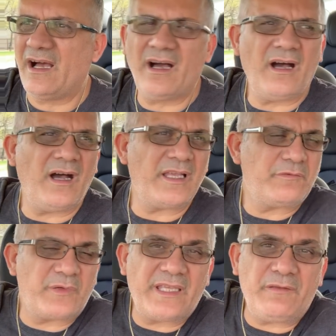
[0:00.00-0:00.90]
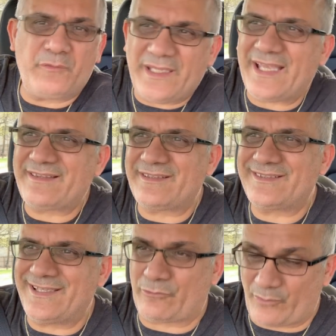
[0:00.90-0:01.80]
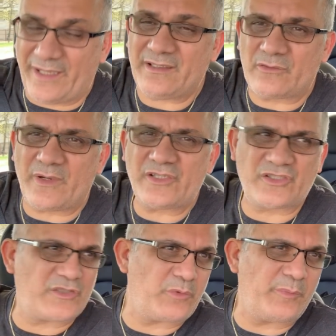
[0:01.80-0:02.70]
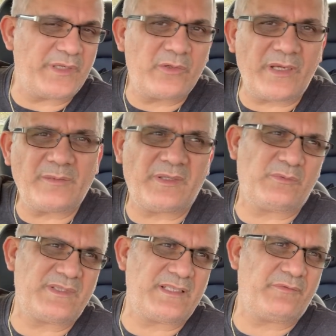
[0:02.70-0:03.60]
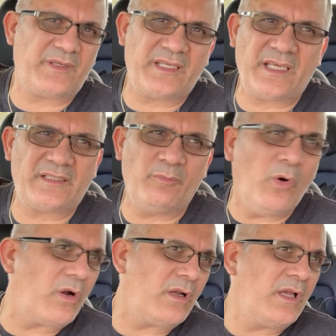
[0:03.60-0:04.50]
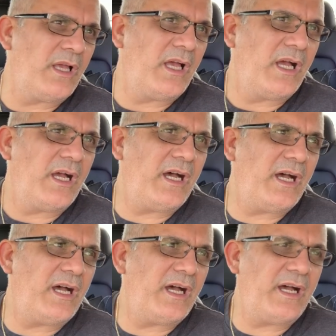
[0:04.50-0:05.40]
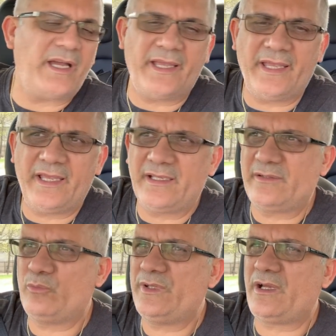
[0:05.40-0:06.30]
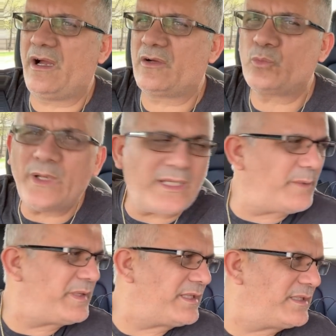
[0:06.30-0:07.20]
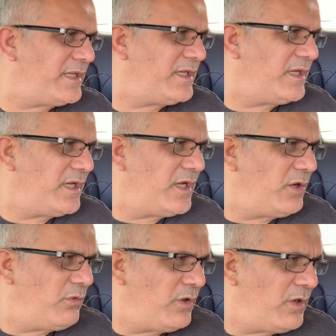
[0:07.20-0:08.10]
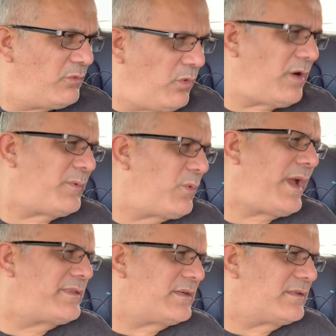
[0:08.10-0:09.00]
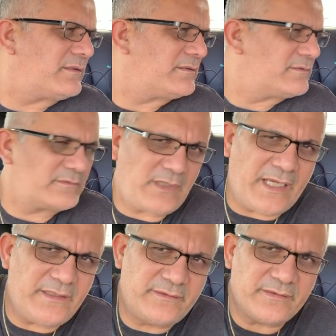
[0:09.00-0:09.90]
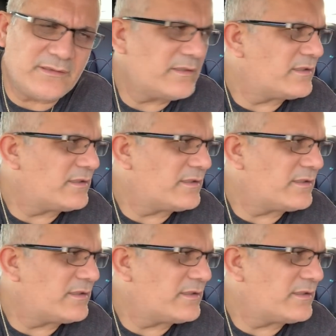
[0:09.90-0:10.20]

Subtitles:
If we get the rated range, it will be great, but we'll see if we can get more. And we are welcoming the warmer weather, right?